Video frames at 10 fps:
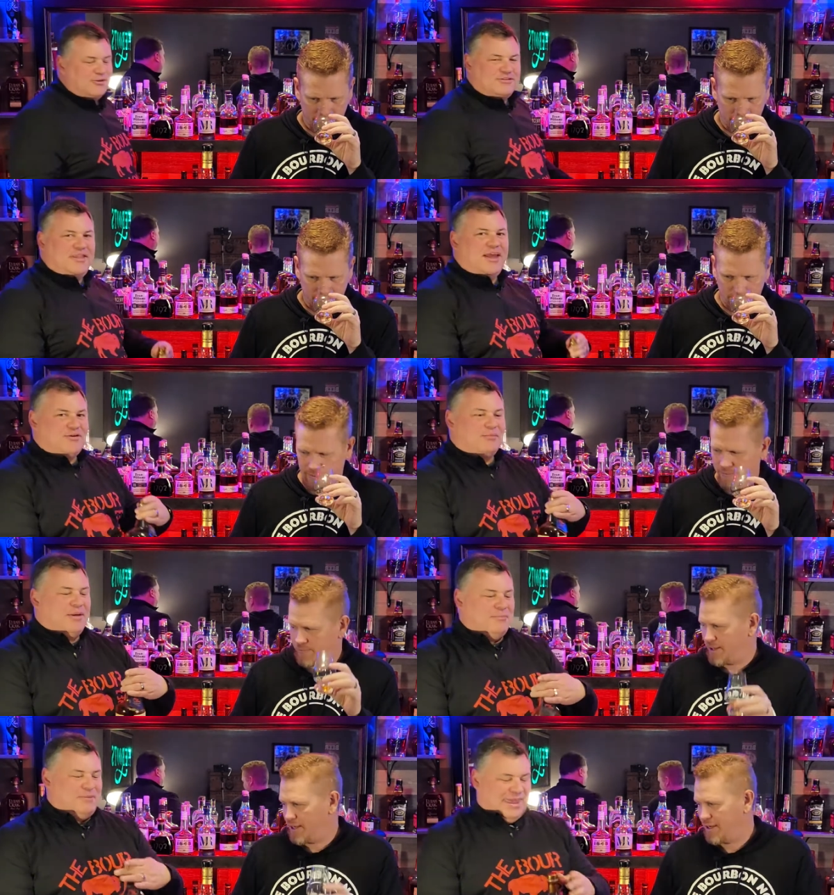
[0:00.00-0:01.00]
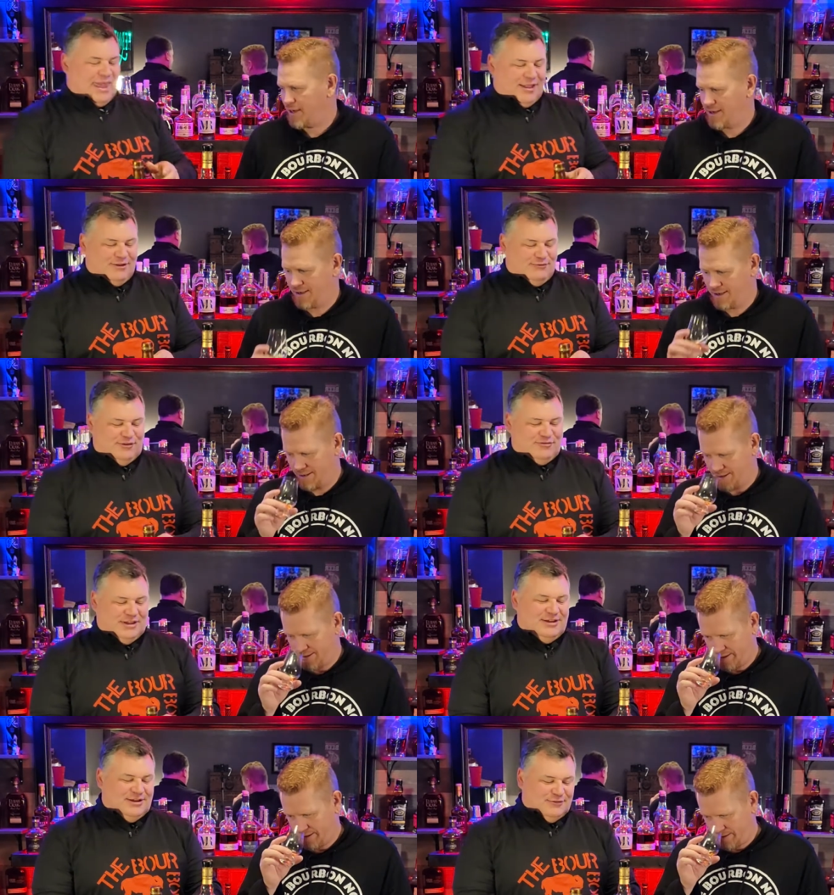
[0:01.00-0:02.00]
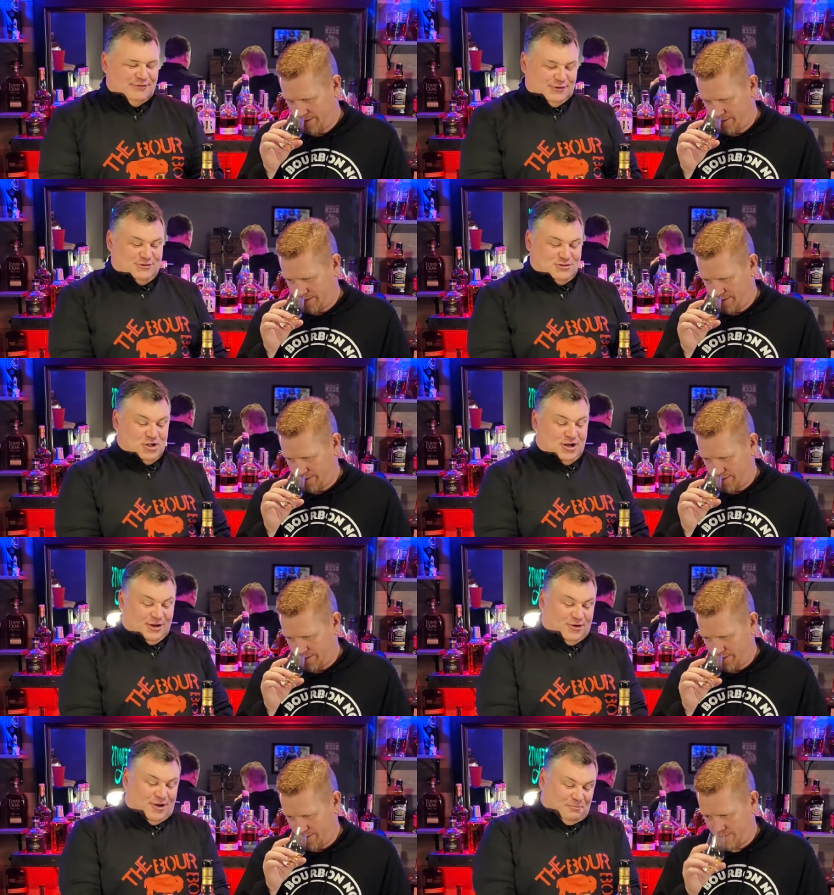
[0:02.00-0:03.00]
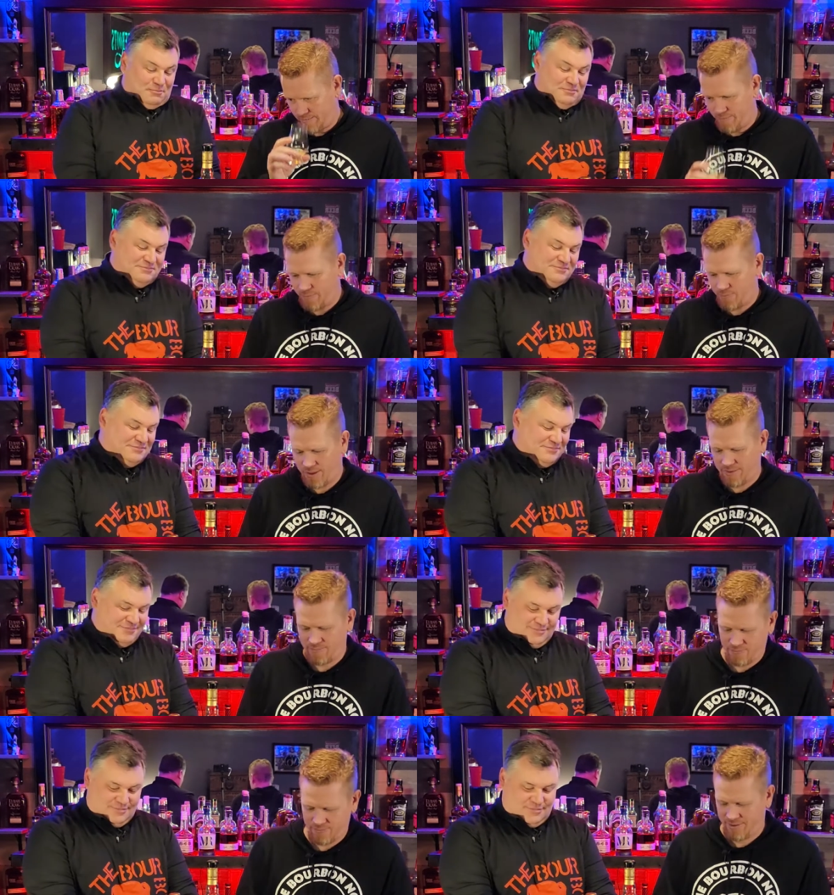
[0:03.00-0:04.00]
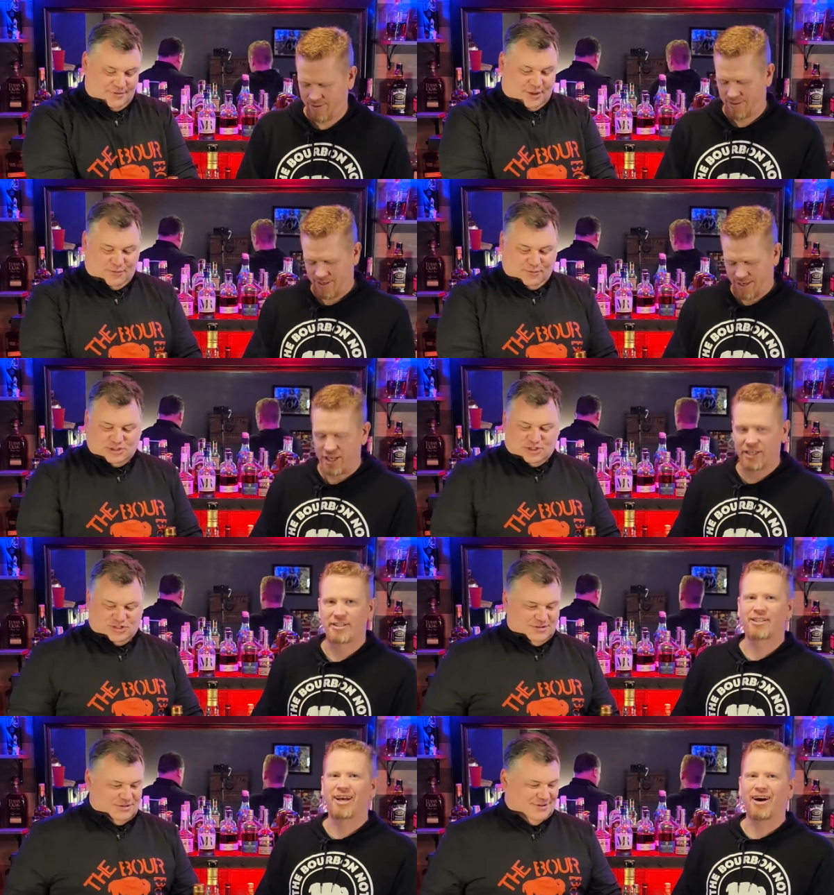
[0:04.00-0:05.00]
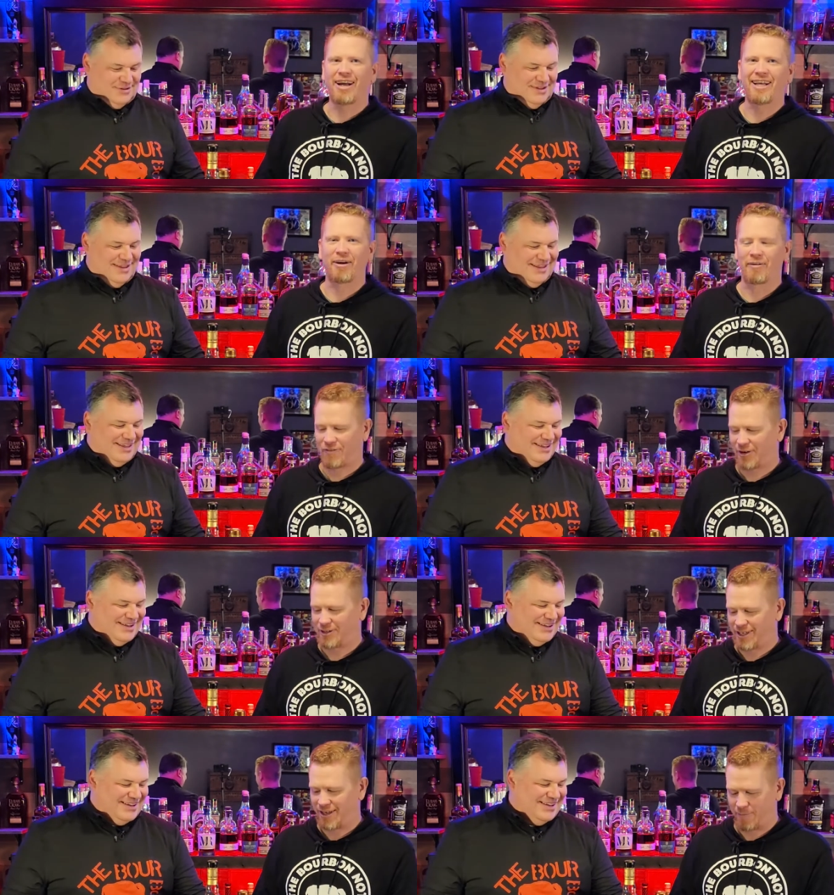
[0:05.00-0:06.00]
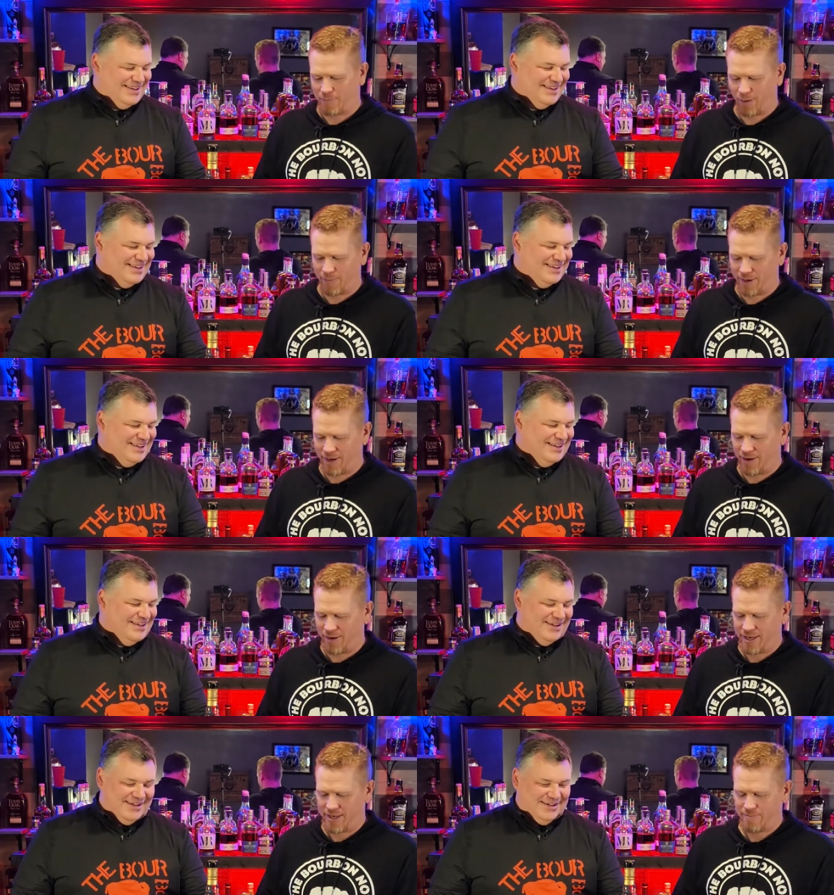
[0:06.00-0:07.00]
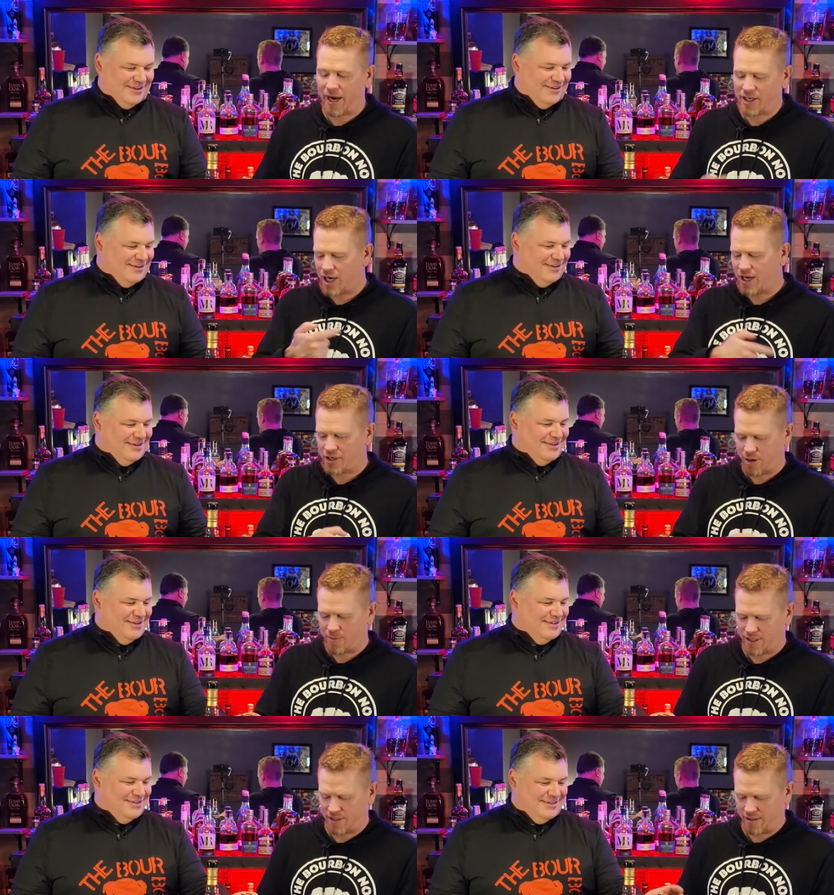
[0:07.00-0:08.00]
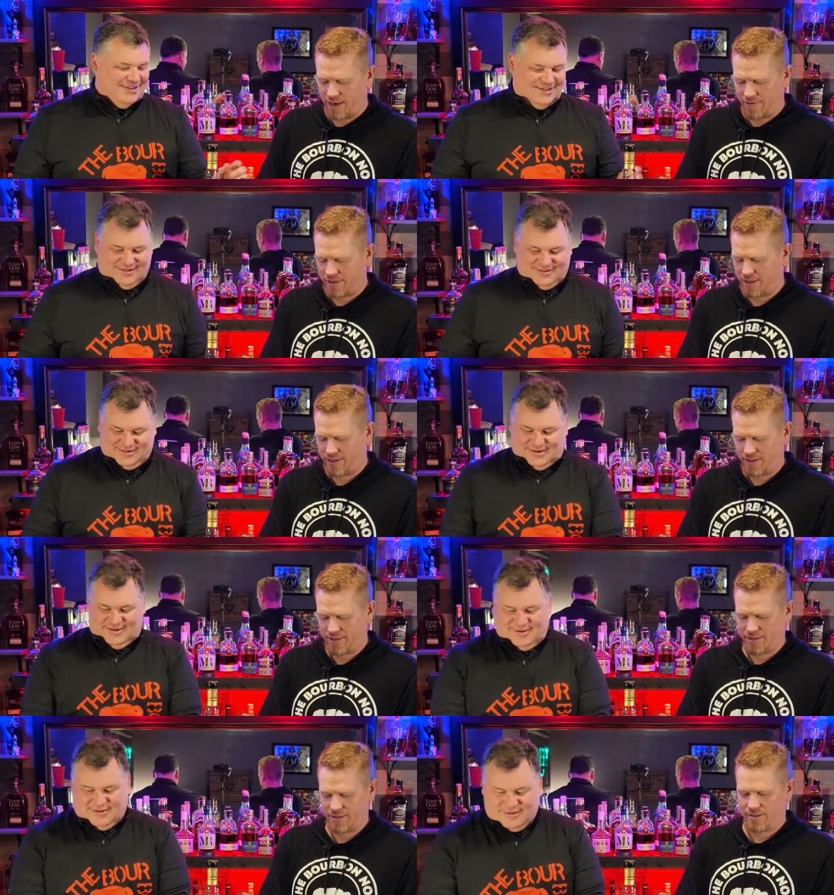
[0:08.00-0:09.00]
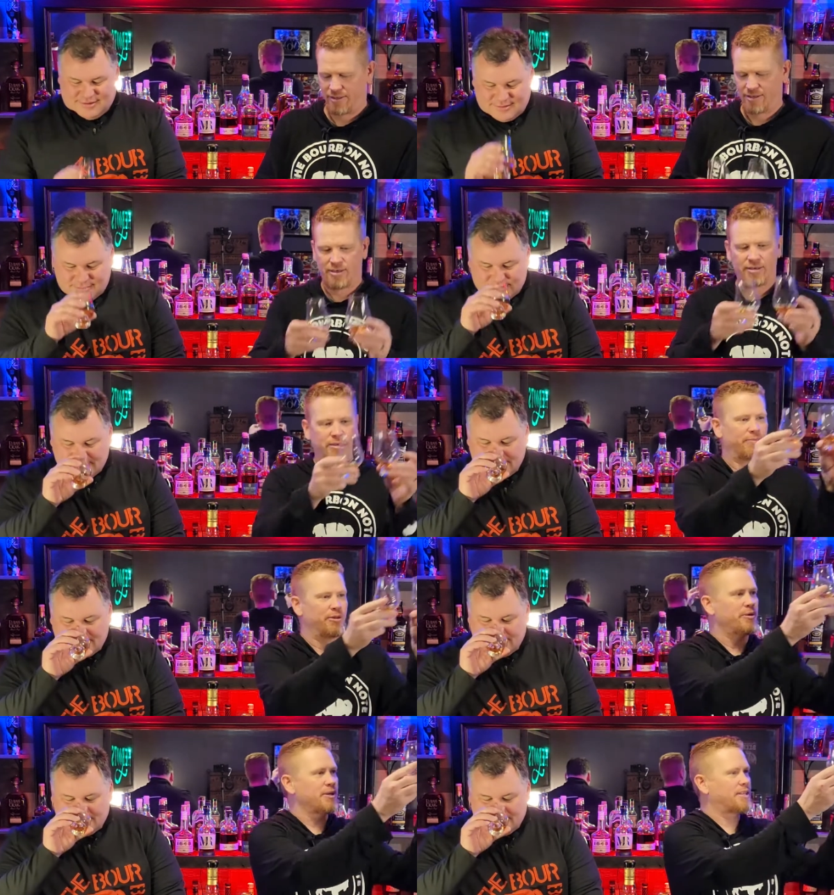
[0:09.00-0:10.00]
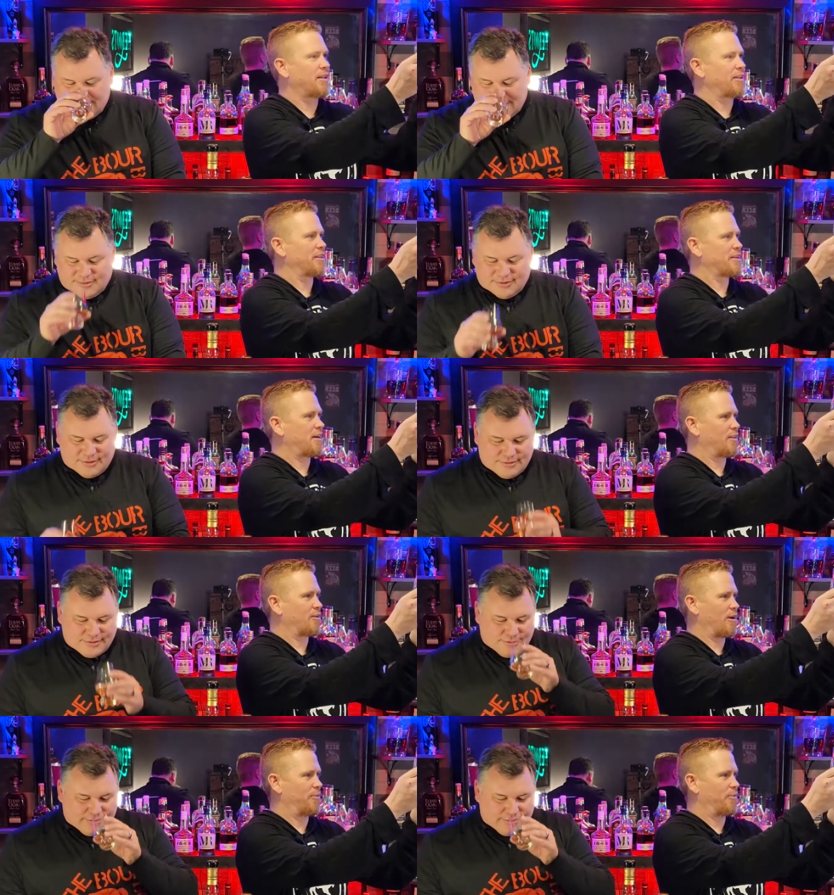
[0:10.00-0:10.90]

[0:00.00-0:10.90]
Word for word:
Speaker 1: has never been a Macallan 15 year versus Johnny Drum. Uh, which... you saw it here first on
Speaker 2: the bourbon note. My Johnny Drum is on the left. Okay. You can tell in the color on